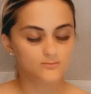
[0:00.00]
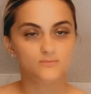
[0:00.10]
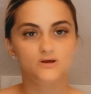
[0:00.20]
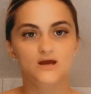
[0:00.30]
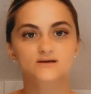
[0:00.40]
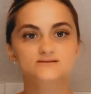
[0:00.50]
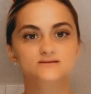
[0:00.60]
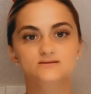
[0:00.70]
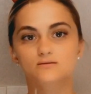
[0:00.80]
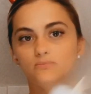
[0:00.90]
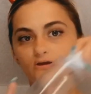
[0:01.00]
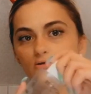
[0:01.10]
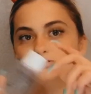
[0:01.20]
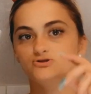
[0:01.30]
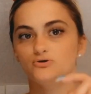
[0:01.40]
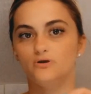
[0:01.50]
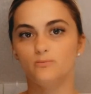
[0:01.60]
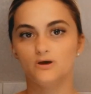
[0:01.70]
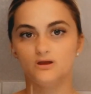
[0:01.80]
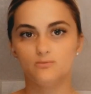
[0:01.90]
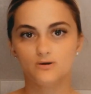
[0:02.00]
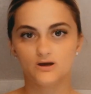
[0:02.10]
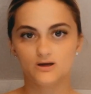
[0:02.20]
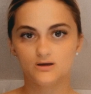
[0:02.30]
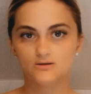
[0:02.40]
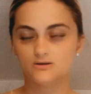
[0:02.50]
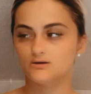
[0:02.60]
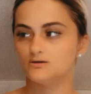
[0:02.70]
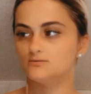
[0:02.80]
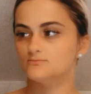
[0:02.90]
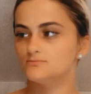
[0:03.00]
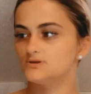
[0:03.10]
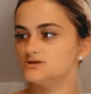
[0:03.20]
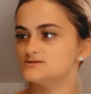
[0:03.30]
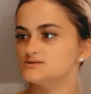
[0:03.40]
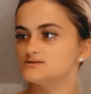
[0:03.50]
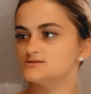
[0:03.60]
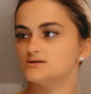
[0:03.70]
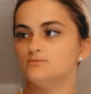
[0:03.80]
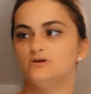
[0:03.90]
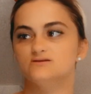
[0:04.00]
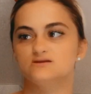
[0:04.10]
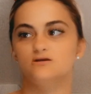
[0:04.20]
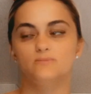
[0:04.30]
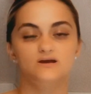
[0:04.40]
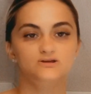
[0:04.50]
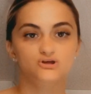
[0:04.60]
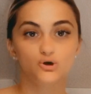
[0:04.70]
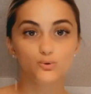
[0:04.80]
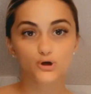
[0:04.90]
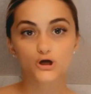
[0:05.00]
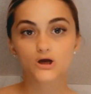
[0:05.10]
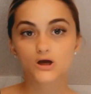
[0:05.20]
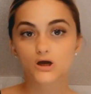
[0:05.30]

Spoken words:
Next is going to be another MOLY product. This is going to be a ceramide toner.